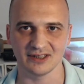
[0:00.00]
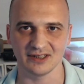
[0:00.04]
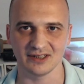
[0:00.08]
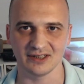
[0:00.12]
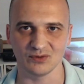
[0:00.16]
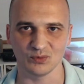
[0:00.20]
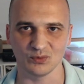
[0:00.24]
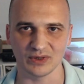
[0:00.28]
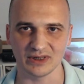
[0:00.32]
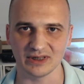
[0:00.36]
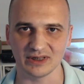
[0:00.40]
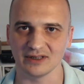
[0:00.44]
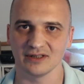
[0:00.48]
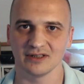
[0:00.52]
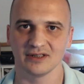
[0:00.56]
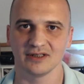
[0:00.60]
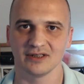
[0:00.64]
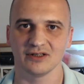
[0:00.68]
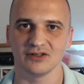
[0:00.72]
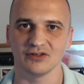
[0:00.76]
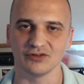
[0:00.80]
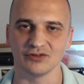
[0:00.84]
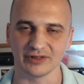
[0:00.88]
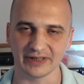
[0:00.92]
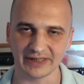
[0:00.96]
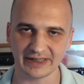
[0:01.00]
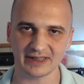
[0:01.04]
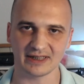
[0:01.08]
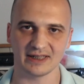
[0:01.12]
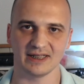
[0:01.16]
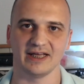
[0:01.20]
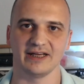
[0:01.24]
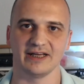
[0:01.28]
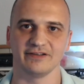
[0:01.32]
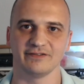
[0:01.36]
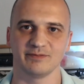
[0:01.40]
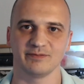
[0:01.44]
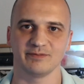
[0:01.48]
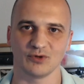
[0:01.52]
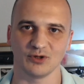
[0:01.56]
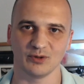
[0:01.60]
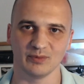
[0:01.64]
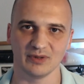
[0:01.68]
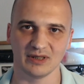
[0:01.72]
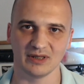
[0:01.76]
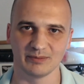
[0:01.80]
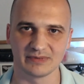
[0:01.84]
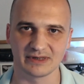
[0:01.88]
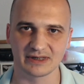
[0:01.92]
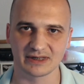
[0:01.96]
with real life
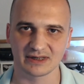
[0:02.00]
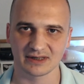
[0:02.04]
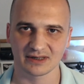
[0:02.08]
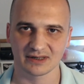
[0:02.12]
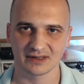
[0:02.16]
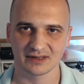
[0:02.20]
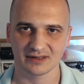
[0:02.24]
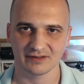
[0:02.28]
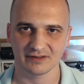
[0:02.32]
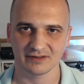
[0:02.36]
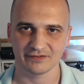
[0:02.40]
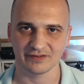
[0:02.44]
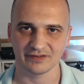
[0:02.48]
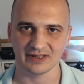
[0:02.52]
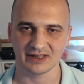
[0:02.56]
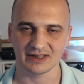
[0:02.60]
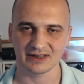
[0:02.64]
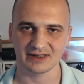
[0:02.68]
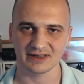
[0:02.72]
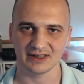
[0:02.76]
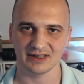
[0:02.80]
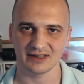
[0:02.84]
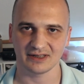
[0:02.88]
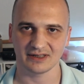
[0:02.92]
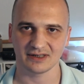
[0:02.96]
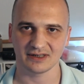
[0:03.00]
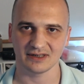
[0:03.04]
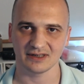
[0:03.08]
problems, things that